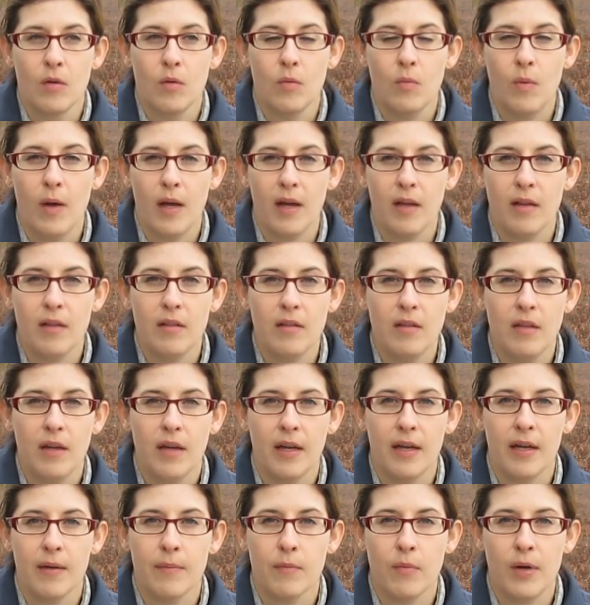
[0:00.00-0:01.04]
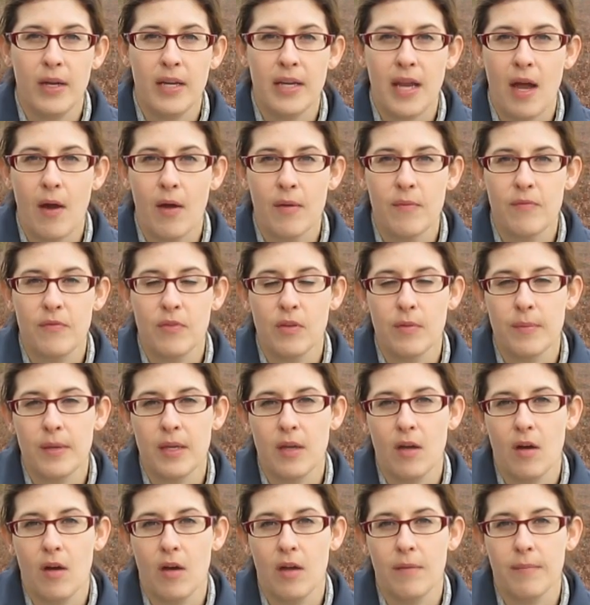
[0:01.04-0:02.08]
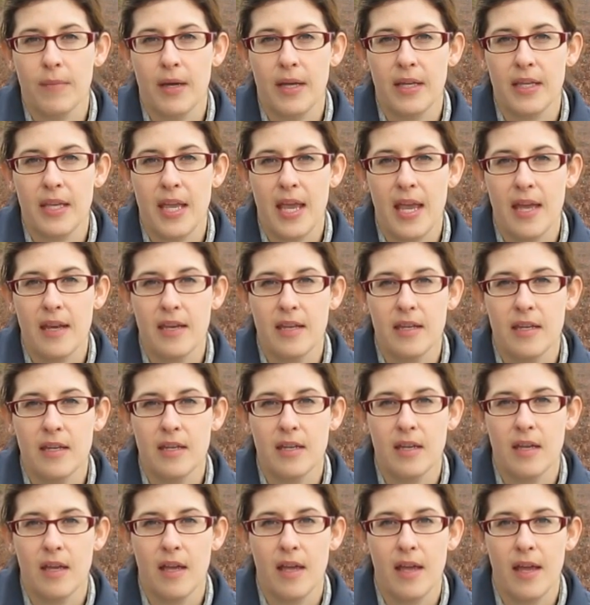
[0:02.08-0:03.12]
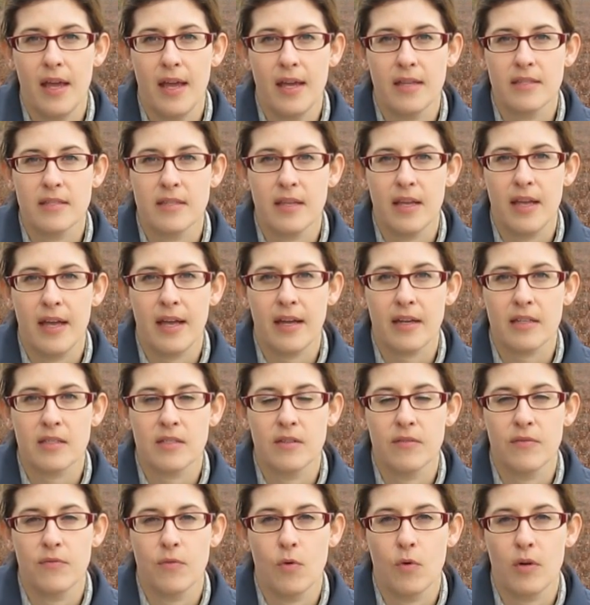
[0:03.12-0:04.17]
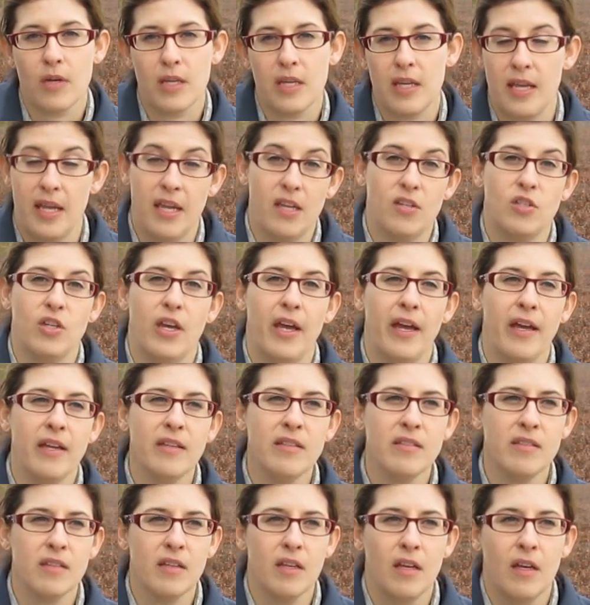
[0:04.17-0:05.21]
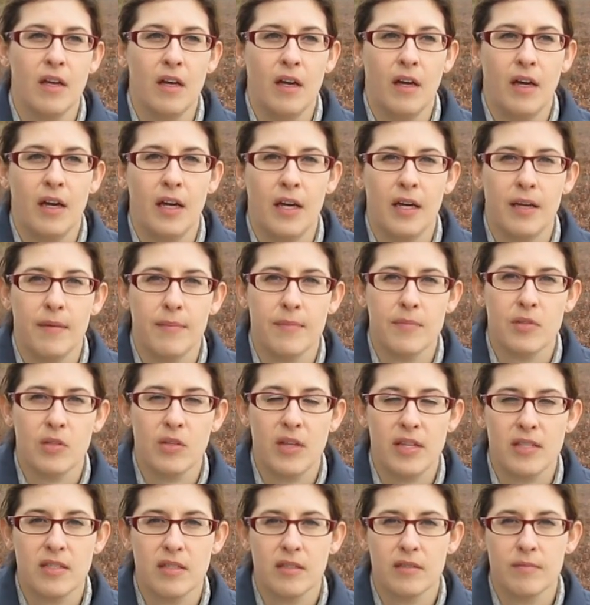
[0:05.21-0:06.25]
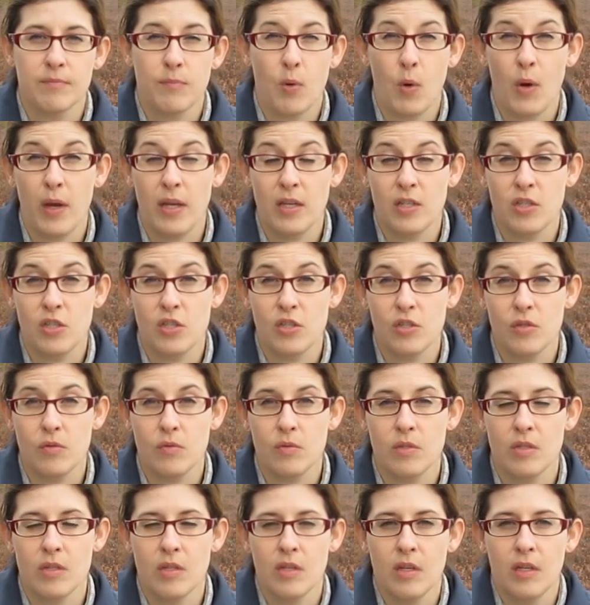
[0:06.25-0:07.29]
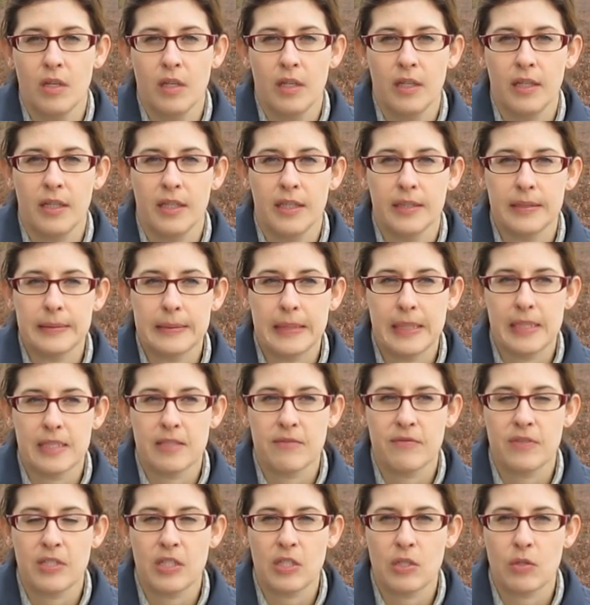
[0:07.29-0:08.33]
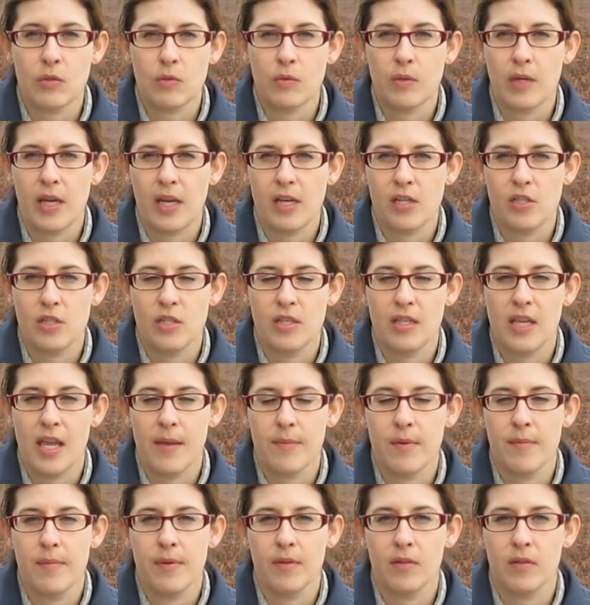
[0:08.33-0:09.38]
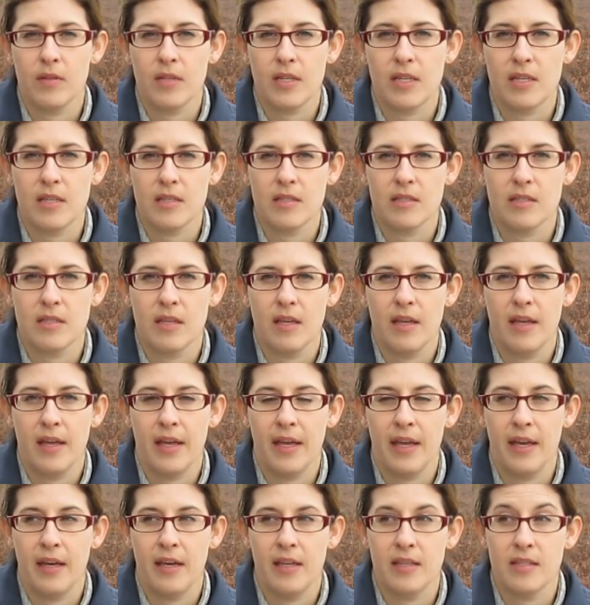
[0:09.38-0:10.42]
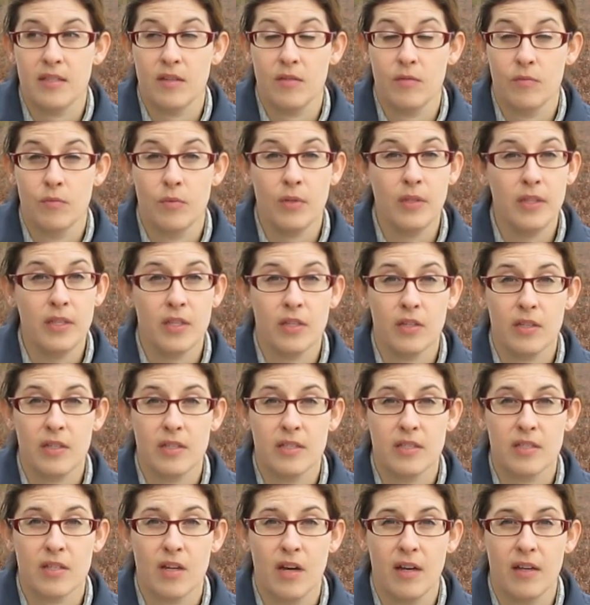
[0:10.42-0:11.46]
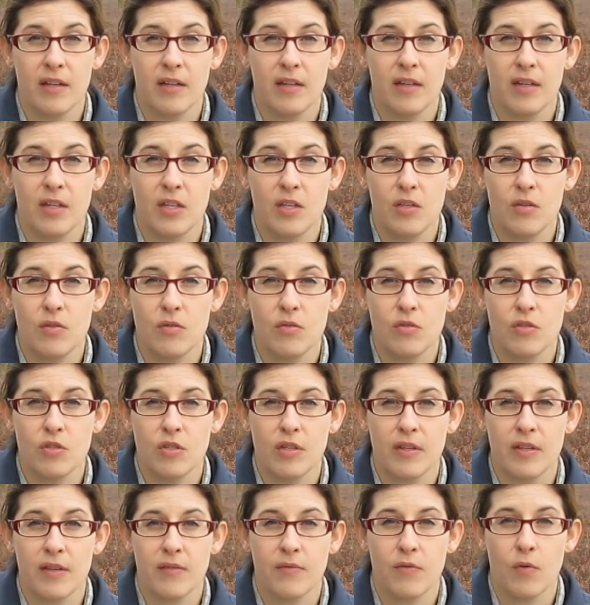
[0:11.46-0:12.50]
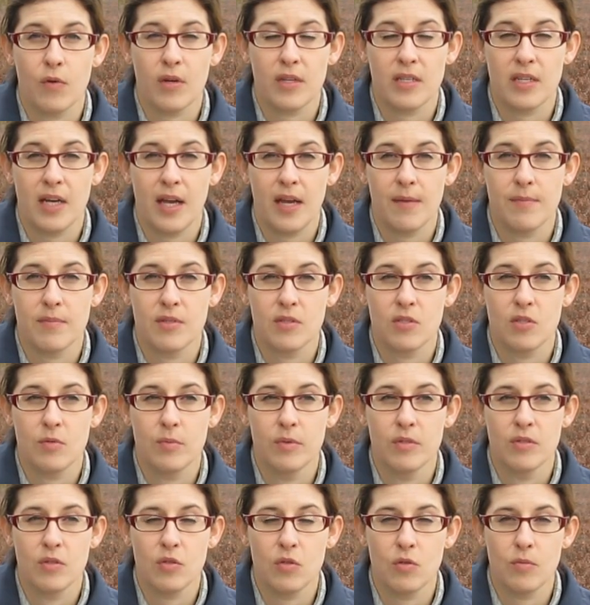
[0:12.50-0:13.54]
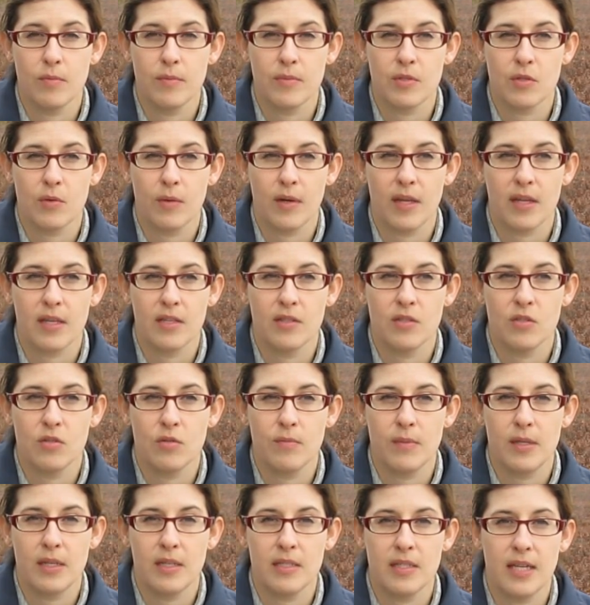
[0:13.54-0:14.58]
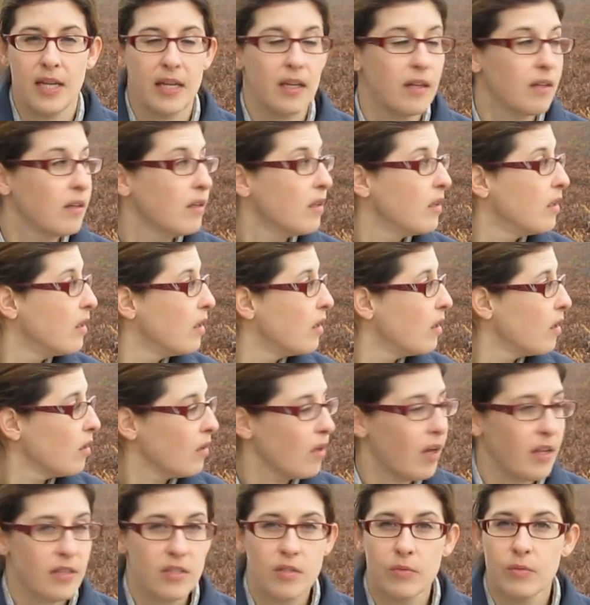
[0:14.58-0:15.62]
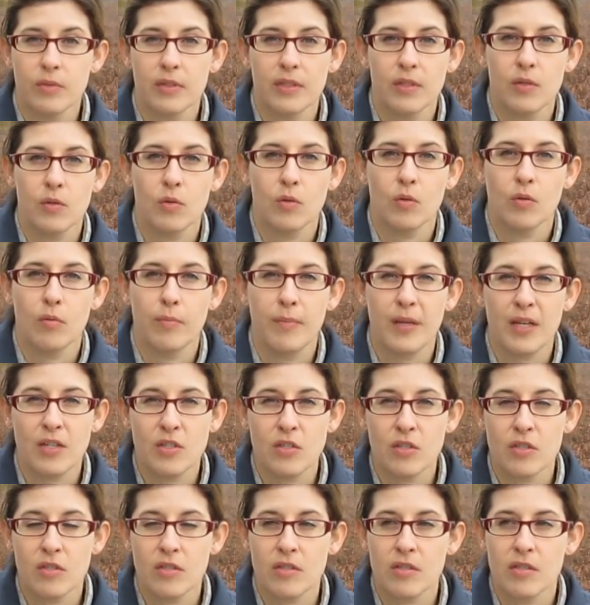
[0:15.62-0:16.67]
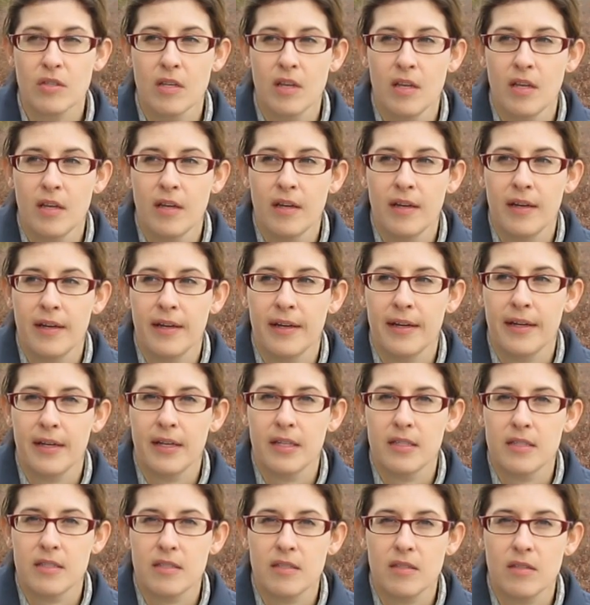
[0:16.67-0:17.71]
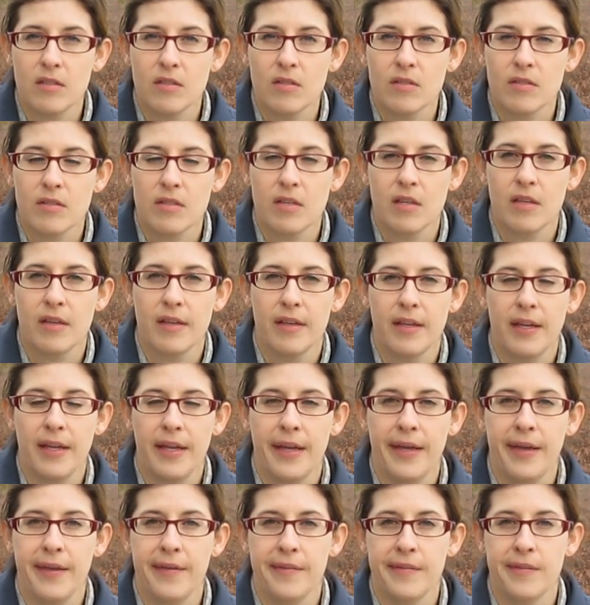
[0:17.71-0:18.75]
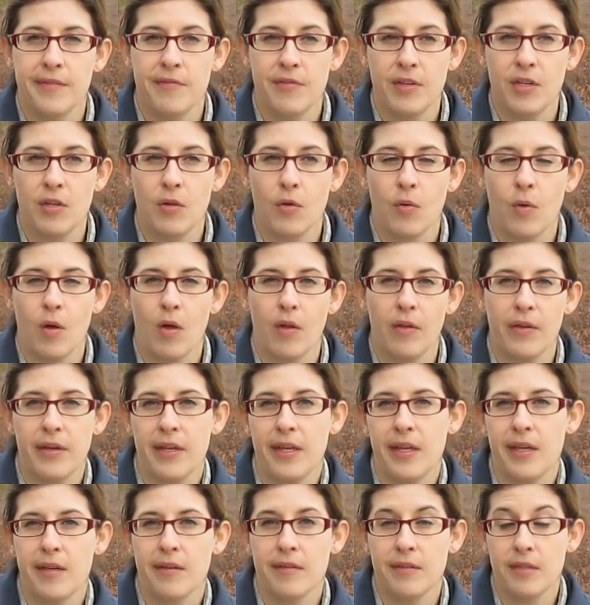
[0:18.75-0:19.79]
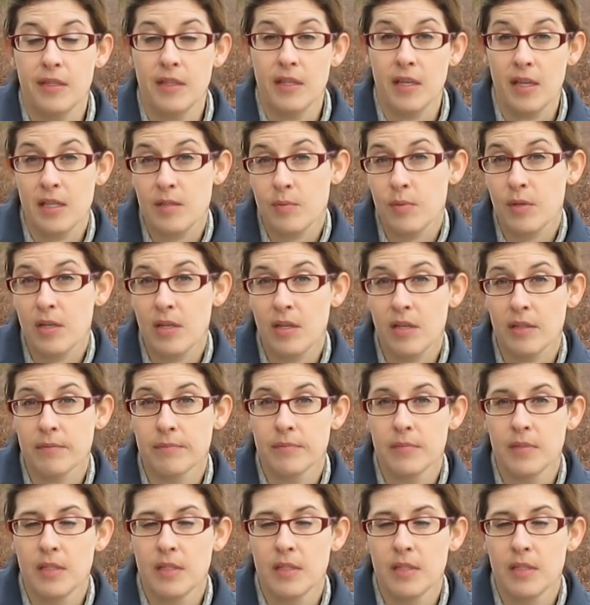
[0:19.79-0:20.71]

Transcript: Well, um, right now I'm filming on my Canon S X forty H S. Um, so that's a point and shoot, uh, has video H D capabilities, and it's really good because it's got a huge, I think forty times super zoom. So when I can zoom in and take lots of really cool pictures uh, and stills, and the video quality is pretty good.